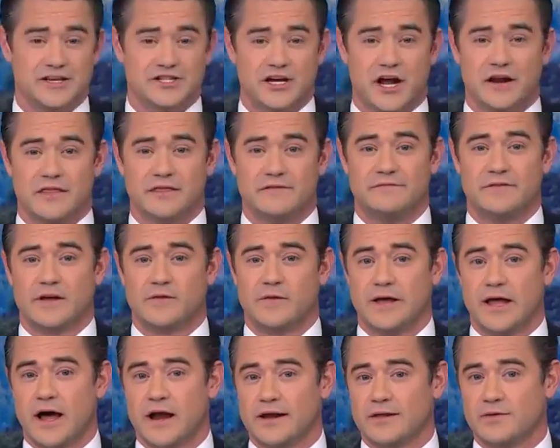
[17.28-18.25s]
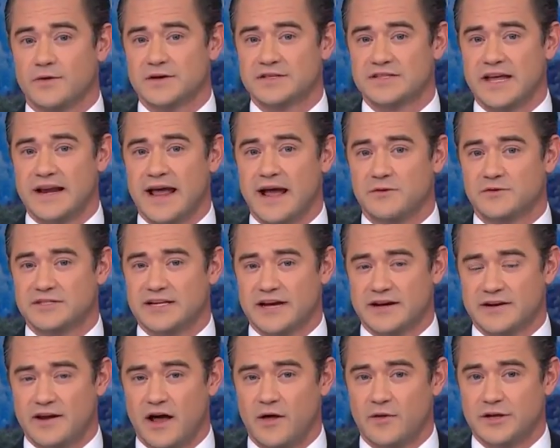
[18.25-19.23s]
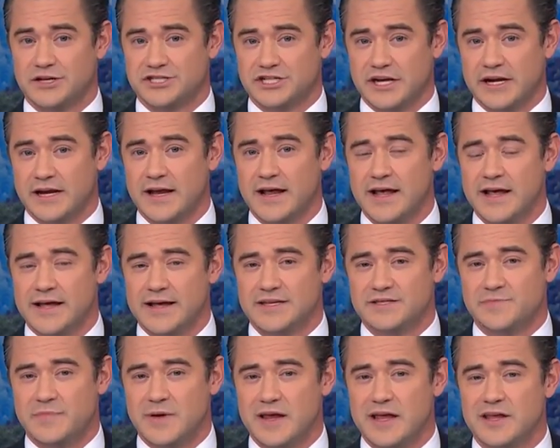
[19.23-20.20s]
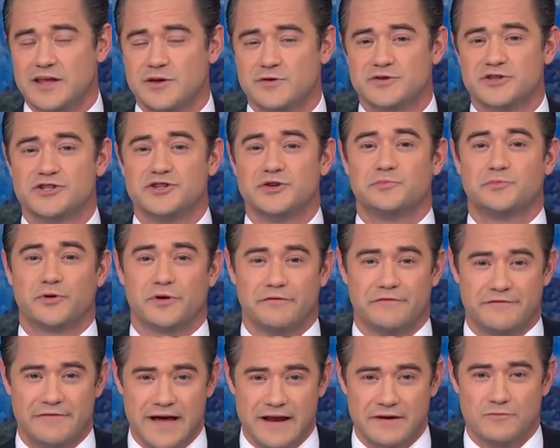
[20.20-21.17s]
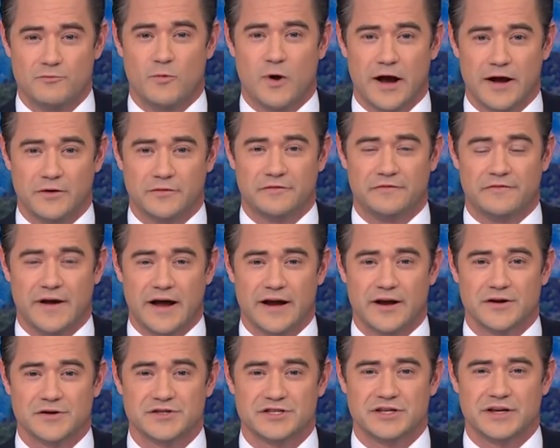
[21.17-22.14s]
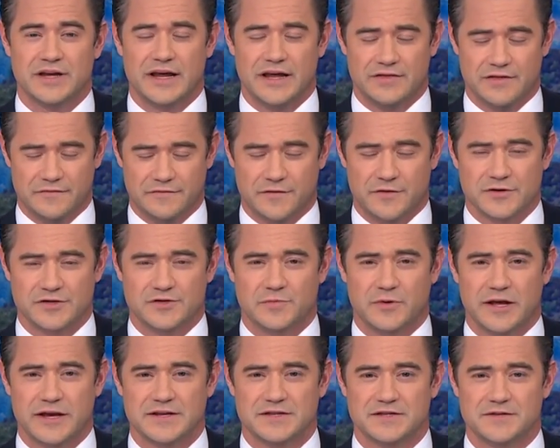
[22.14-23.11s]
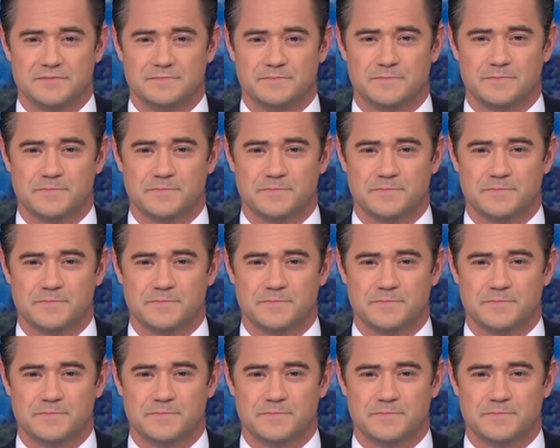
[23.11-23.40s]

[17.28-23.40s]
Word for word: Jonathan Vigliotti looks at how technology is being used to prevent wildfires in the first place.